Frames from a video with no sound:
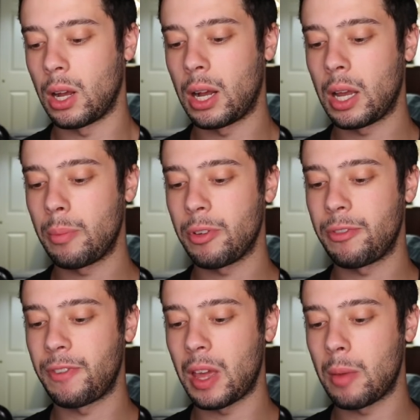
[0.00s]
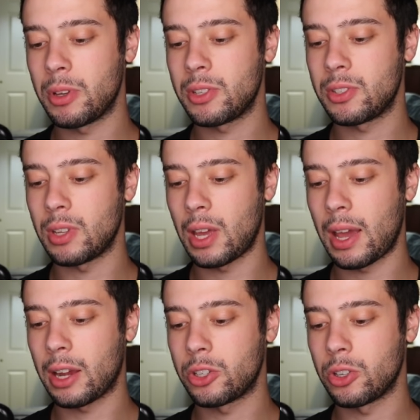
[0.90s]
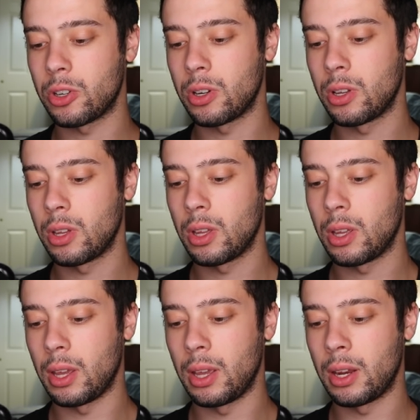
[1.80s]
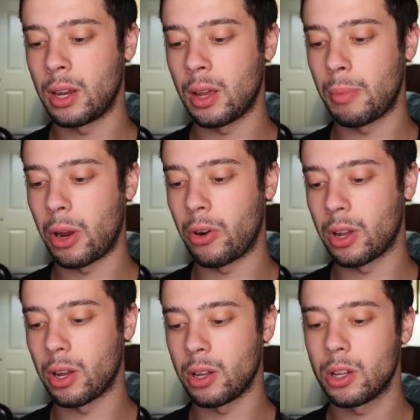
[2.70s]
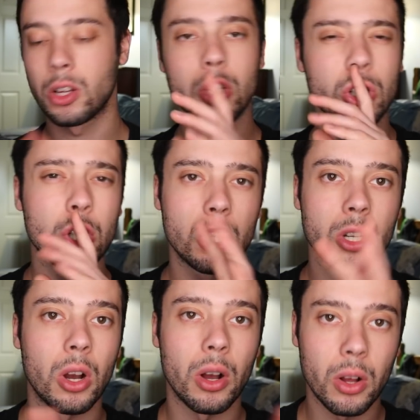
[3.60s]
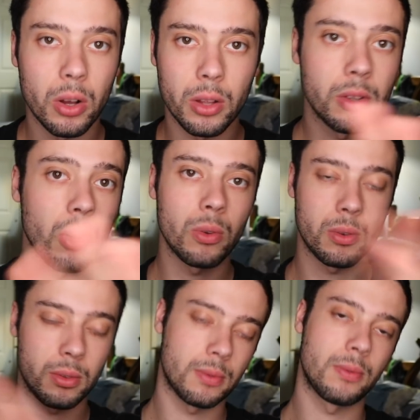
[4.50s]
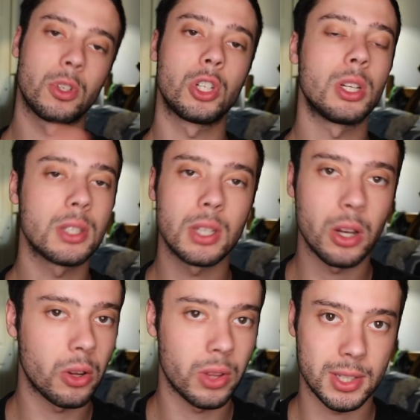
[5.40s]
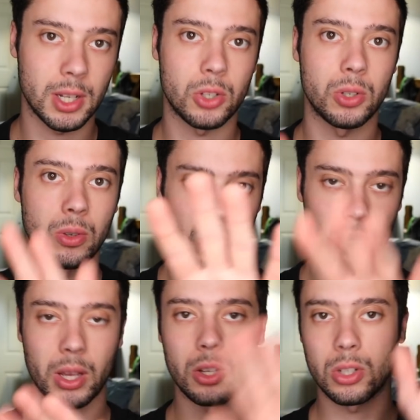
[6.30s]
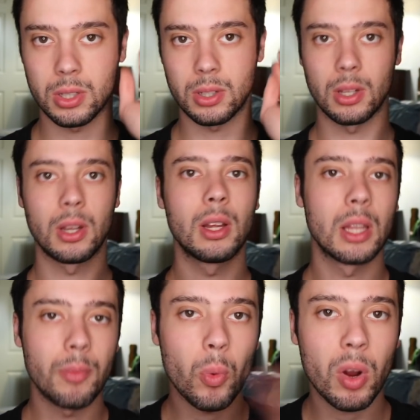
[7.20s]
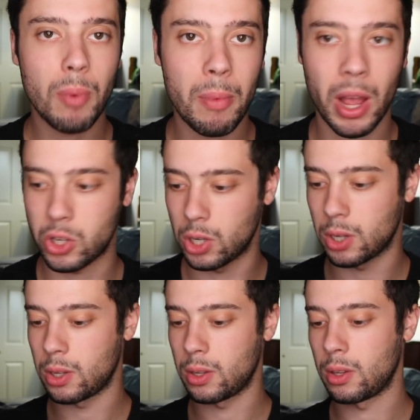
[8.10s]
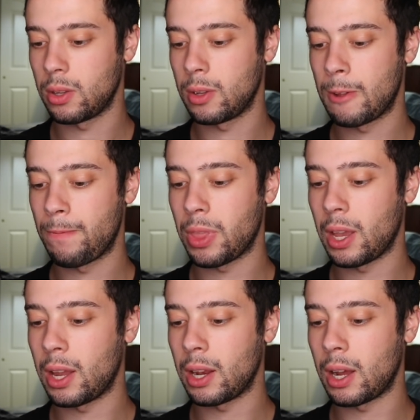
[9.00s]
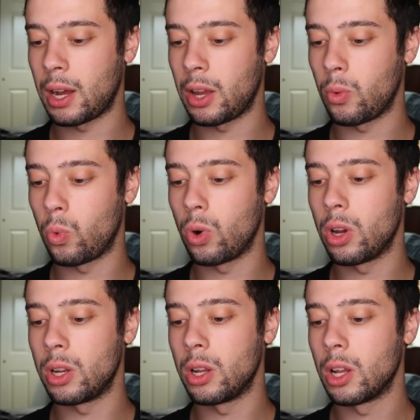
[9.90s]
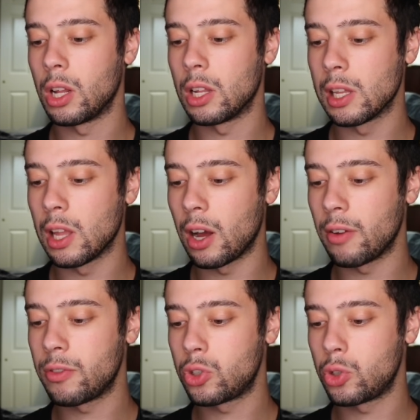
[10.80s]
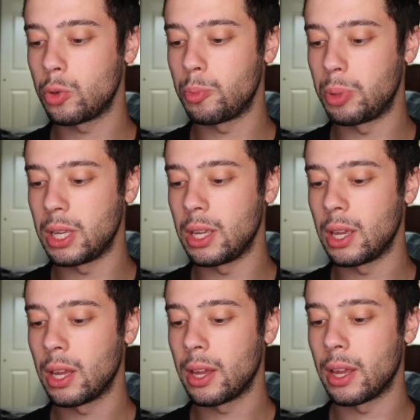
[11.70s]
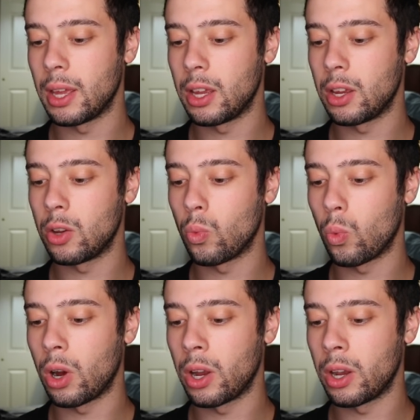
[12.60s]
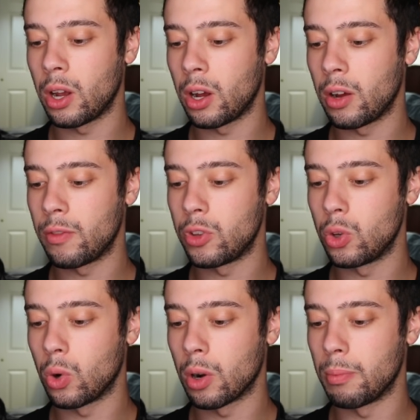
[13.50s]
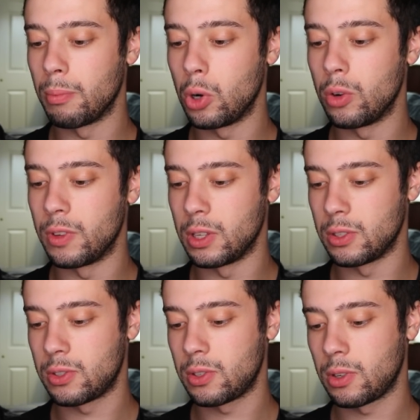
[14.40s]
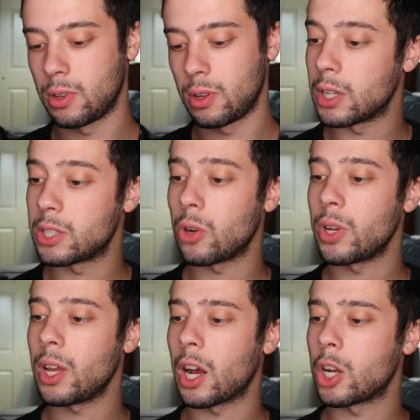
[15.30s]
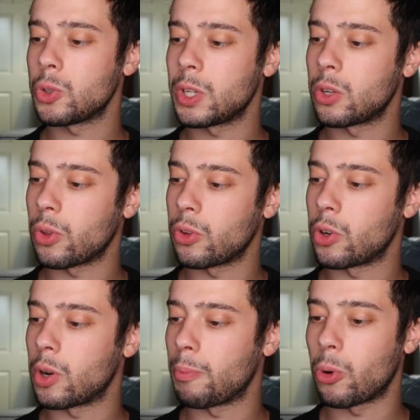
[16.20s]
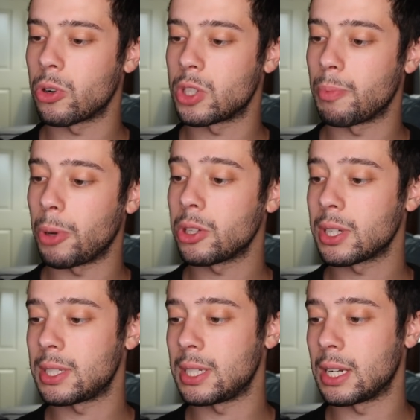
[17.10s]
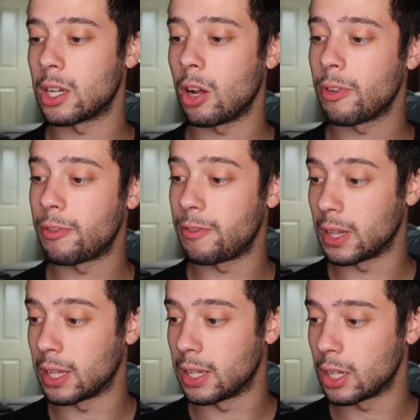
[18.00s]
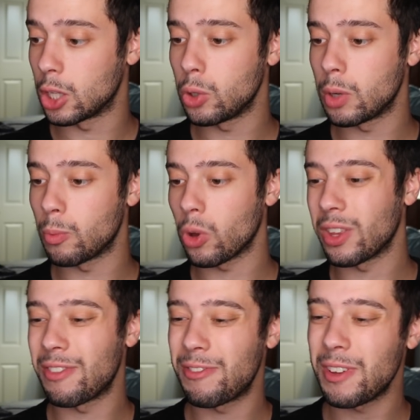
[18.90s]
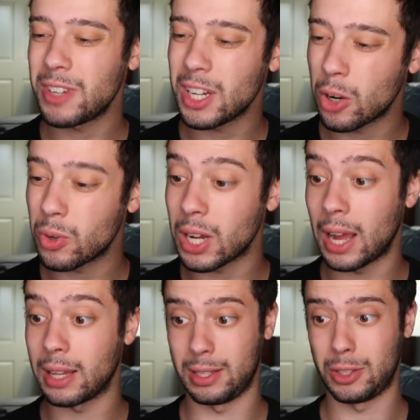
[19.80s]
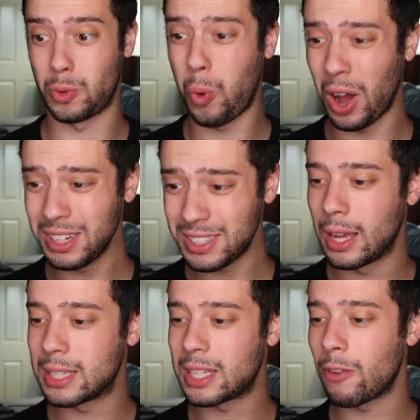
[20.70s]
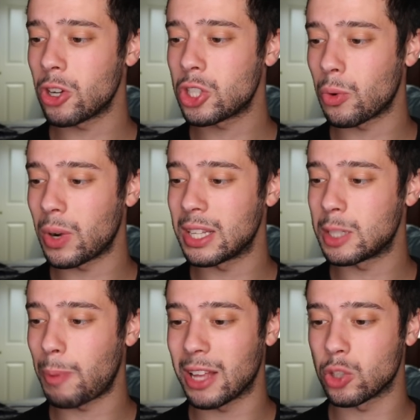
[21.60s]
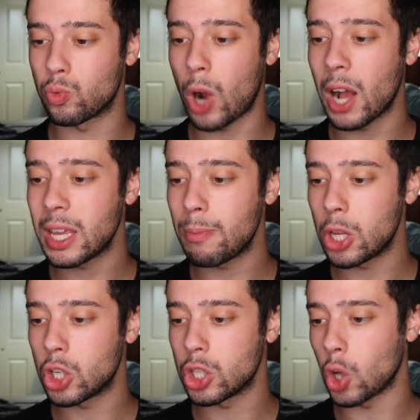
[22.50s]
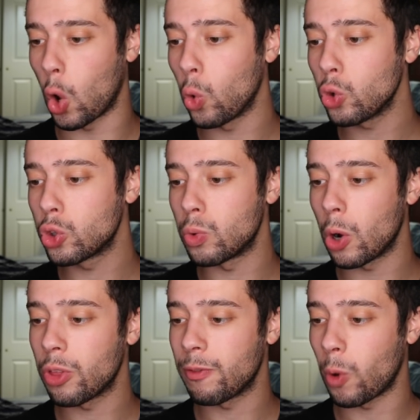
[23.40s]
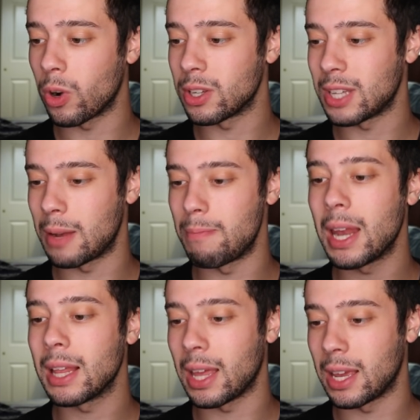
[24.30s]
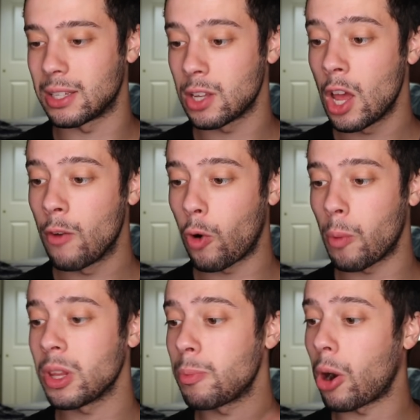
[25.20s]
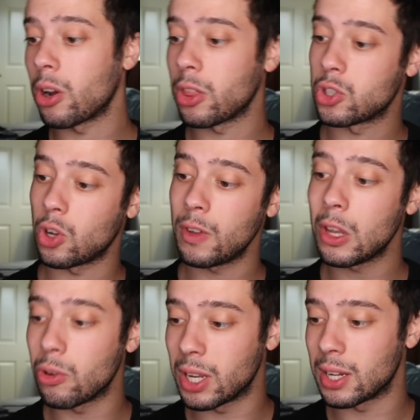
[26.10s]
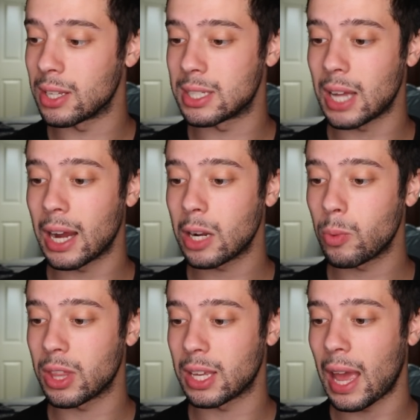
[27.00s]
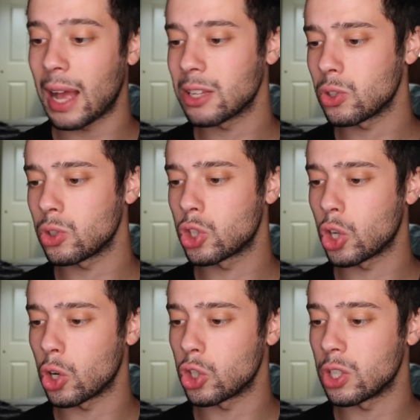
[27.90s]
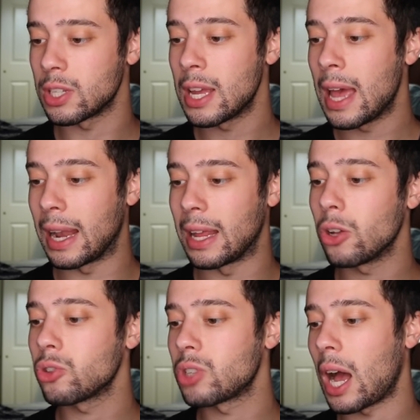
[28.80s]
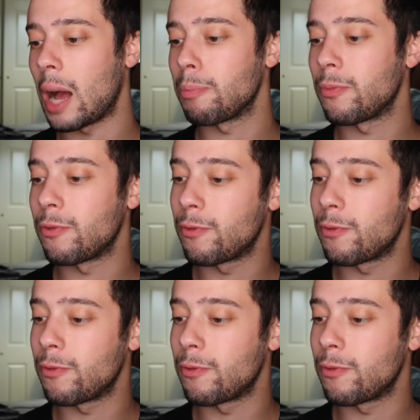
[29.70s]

I'm a famous actor in America. Shh, don't. She doesn't even know that's not true, okay? Just let me work my magic. And I would love to be in one of your movies. Estonia, a country in northern Europe, borders the Baltic Sea and Gulf of Finland, including more than 1,500 islands. What? Its diverse terrain spans rocky beaches, old-growth forest, and many lakes. Formerly part of the Soviet Union, it's dotted with the castles, churches, and hilltop